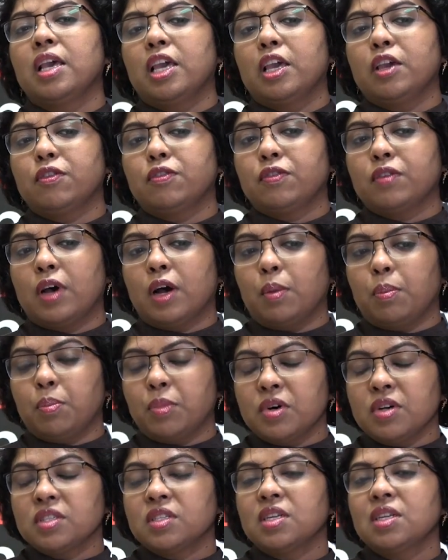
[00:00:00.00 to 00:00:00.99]
if a
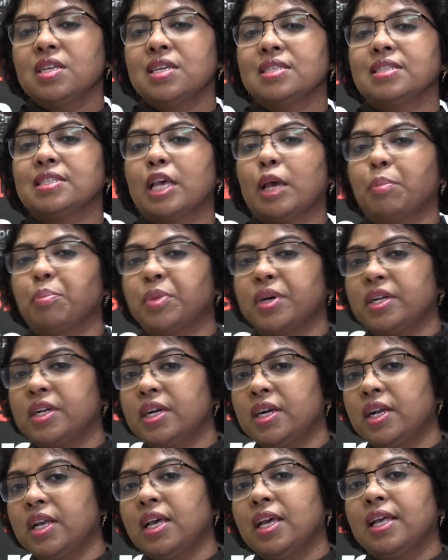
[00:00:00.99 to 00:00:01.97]
person is
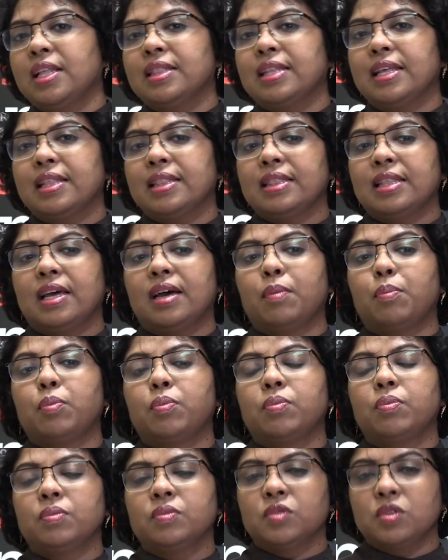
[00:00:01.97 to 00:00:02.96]
embedded, then
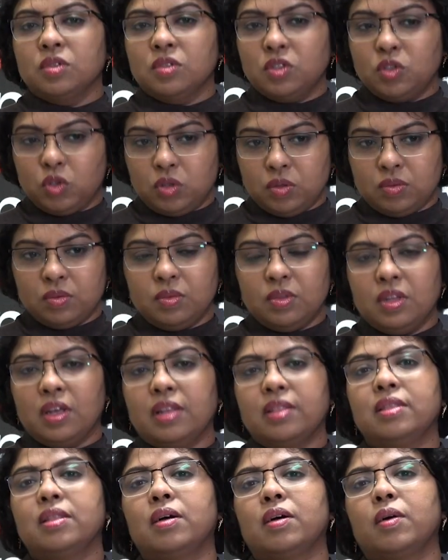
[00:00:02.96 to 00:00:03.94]

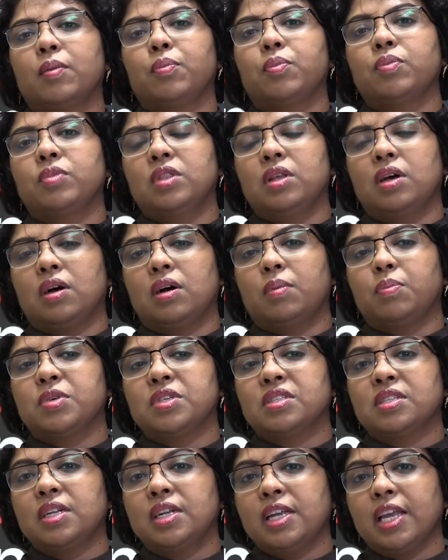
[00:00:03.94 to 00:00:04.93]
the
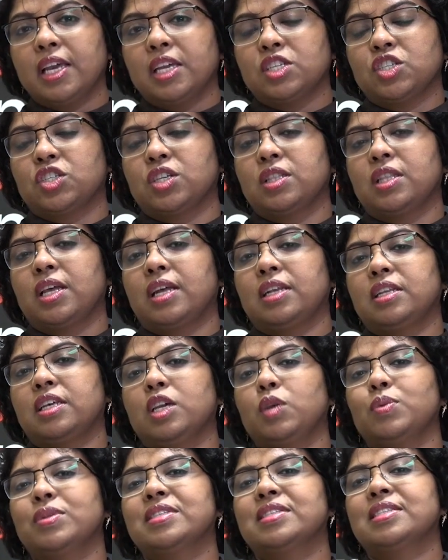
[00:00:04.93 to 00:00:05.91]
percentage that
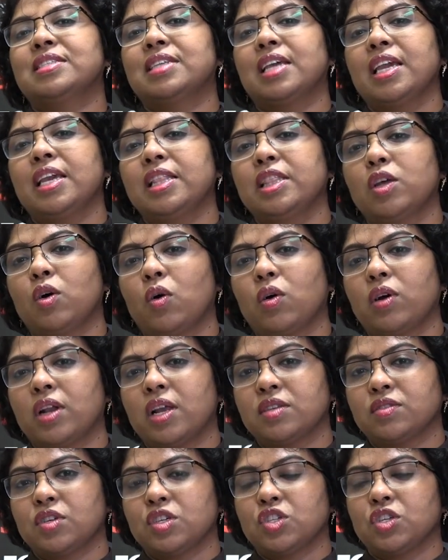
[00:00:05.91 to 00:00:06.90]
he will stay in the
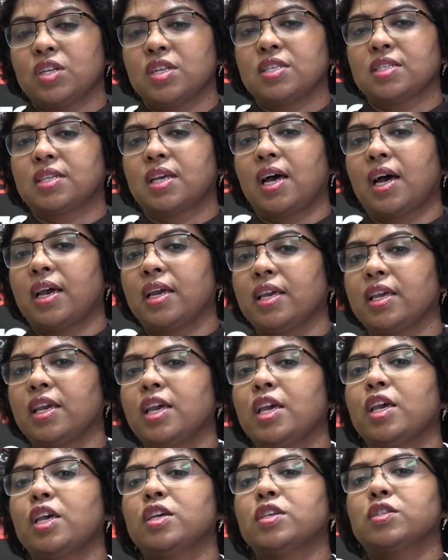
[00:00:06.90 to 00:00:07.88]
organization is high.
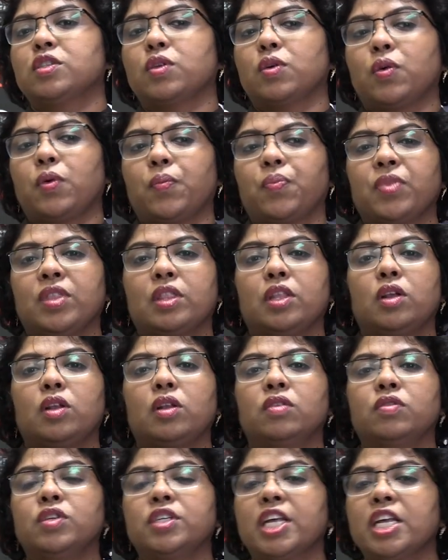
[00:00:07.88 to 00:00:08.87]
So
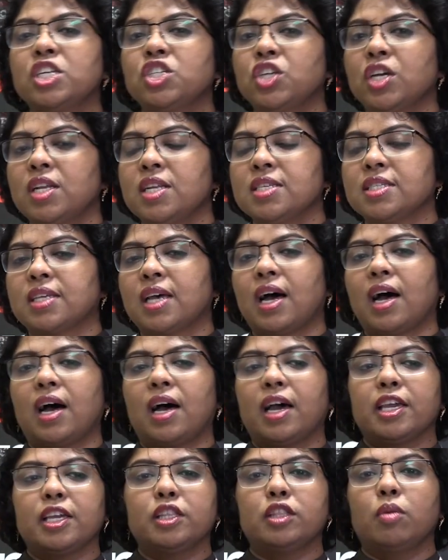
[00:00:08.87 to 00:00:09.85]
the retention is
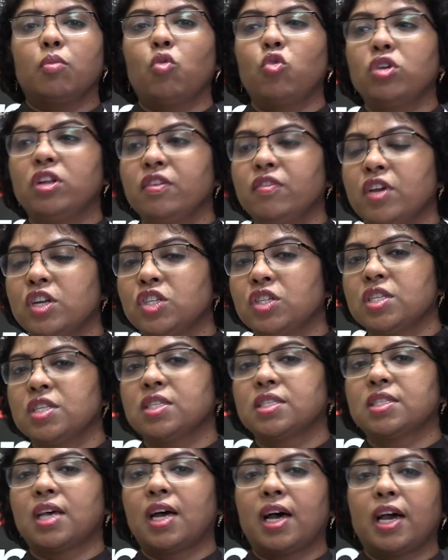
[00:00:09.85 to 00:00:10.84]
high, the motivation
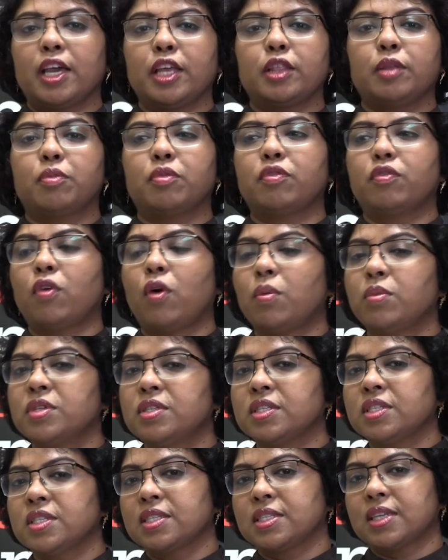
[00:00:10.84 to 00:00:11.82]
is high, the
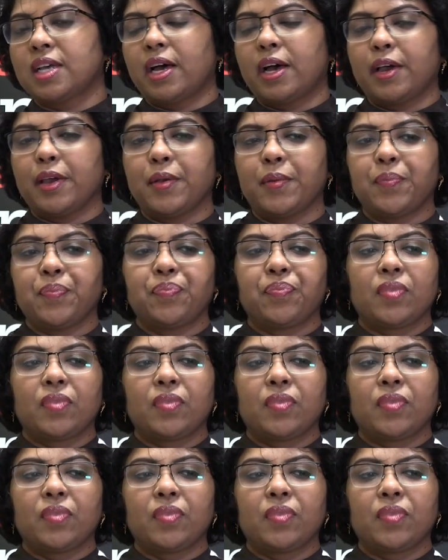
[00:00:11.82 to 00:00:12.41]
performance is high.